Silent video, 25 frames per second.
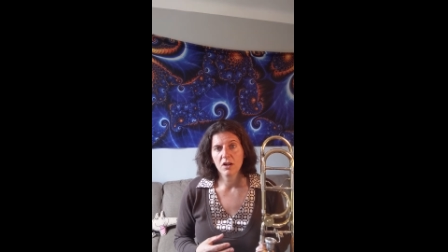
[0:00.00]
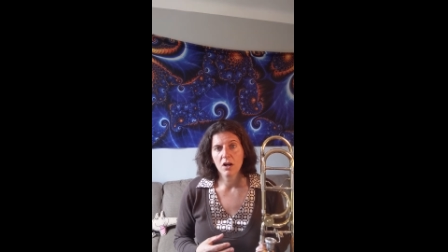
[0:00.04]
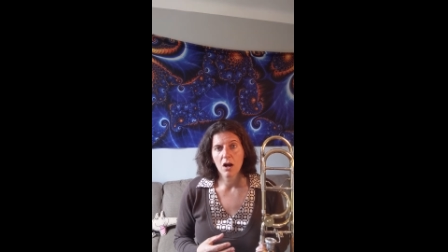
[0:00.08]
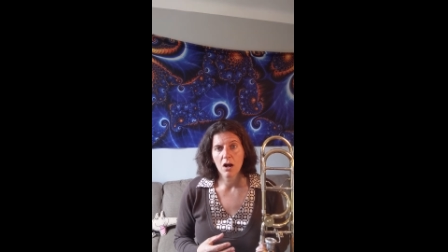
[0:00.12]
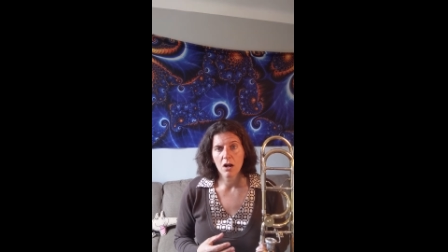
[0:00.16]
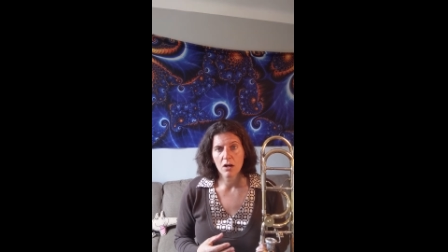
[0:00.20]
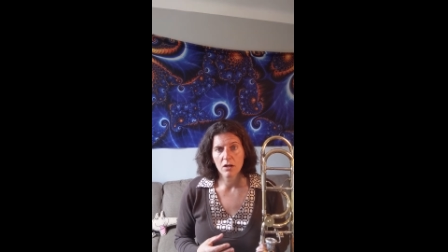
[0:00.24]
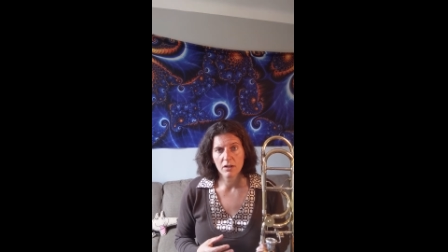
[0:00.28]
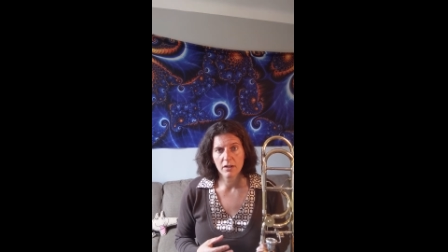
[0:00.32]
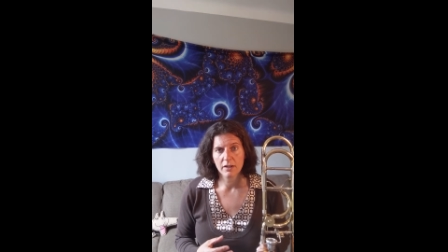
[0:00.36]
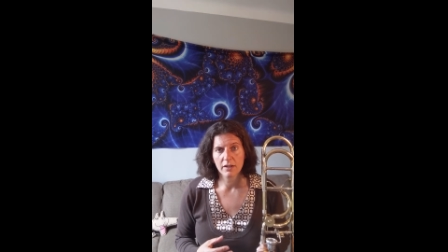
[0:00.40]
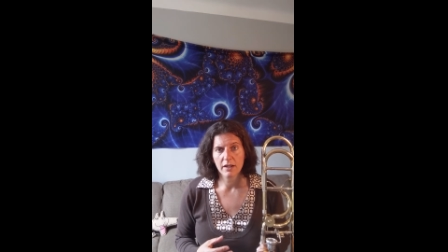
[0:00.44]

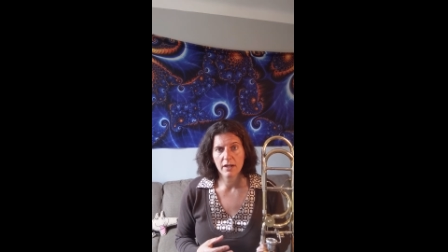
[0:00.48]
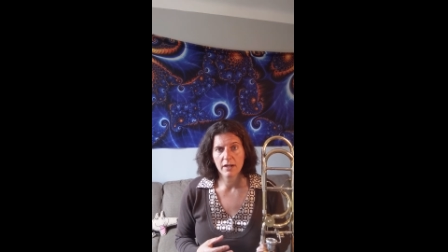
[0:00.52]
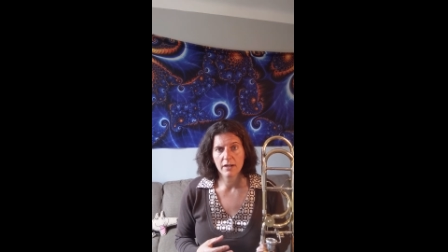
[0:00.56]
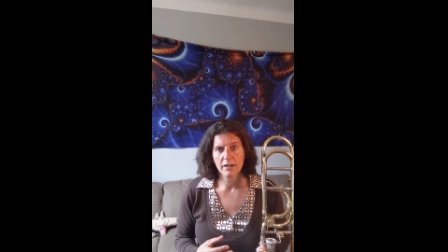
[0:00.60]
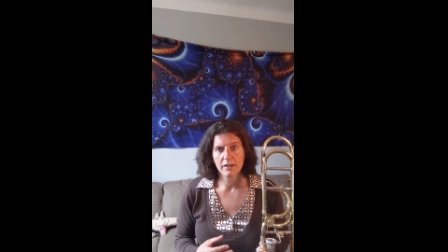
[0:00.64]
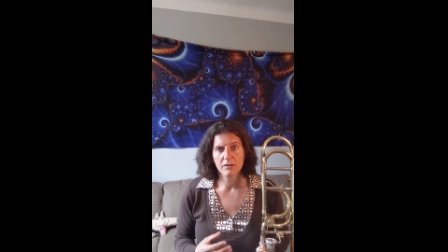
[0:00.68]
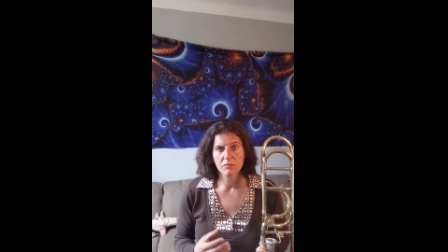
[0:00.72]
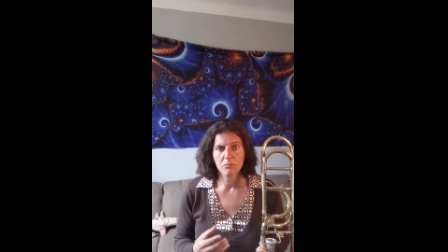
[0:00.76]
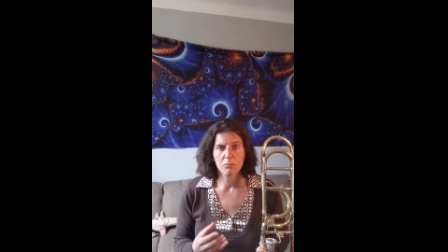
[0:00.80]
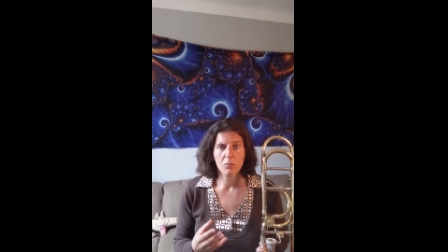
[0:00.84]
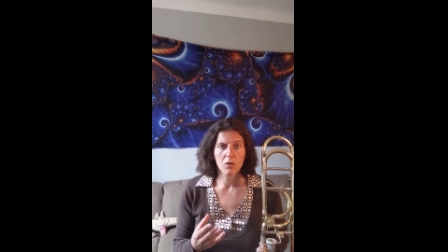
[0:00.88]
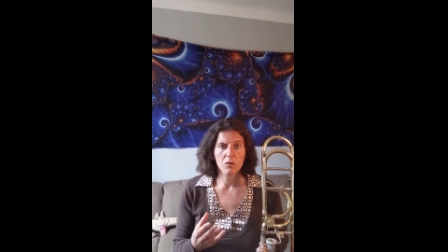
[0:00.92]

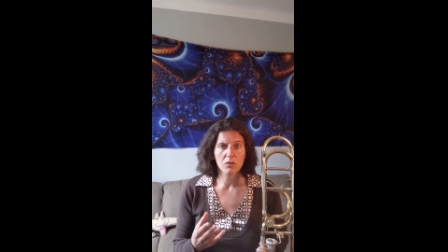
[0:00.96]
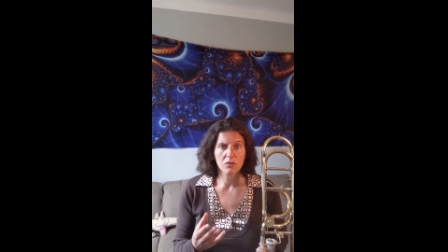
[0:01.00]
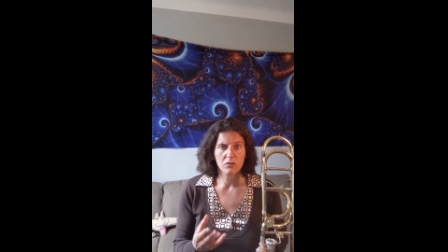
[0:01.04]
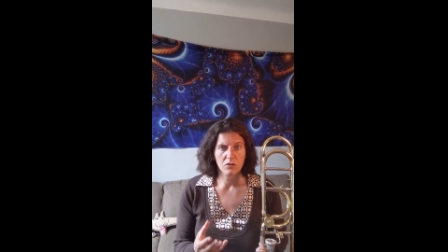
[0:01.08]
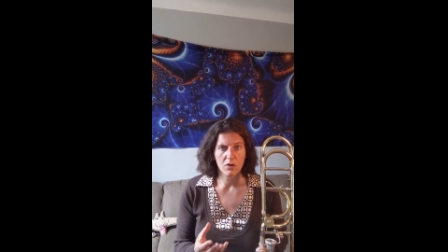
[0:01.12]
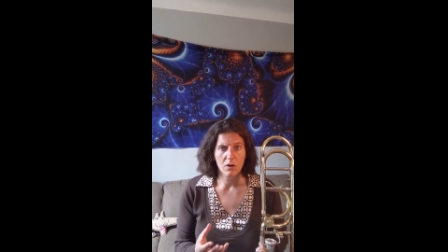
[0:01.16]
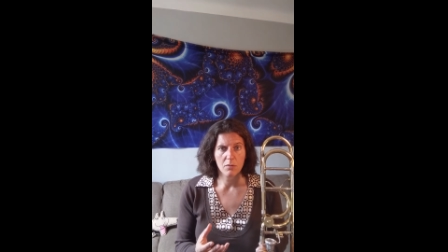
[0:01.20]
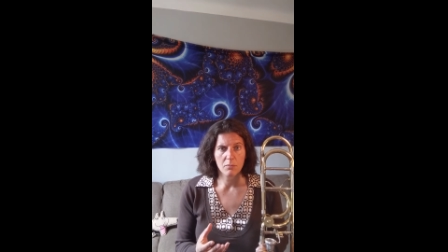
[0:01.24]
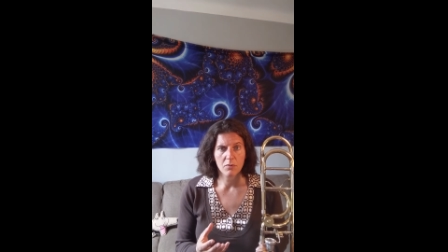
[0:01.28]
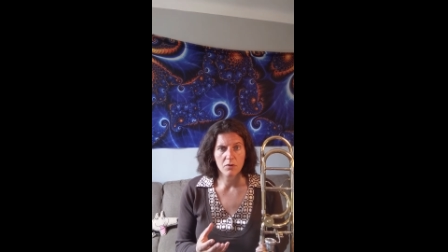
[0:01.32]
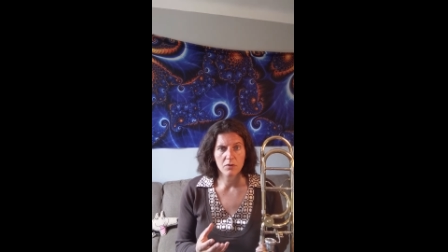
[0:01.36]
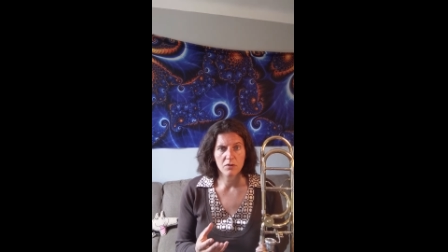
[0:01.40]
targeting both
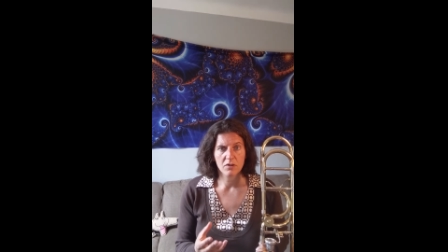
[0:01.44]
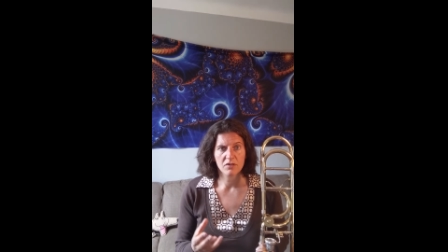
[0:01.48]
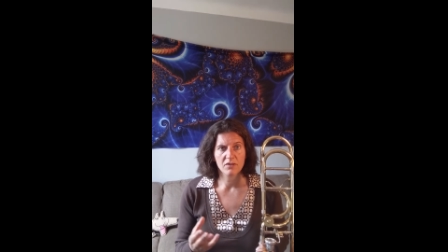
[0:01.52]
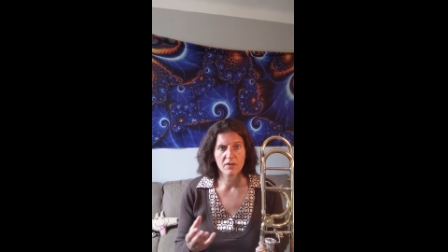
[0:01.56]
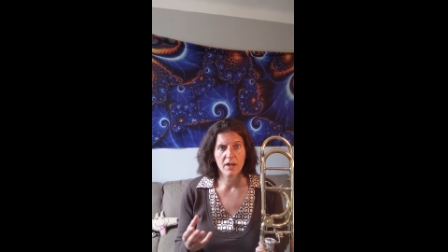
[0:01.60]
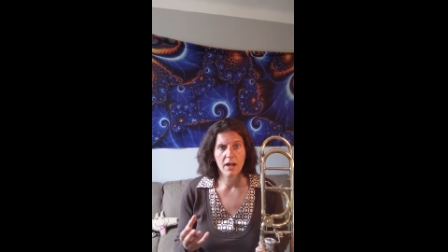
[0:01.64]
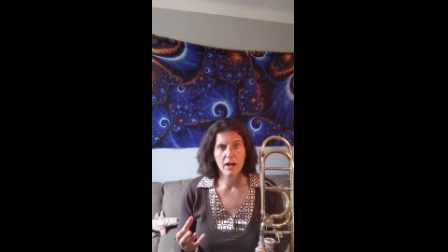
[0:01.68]
trombonists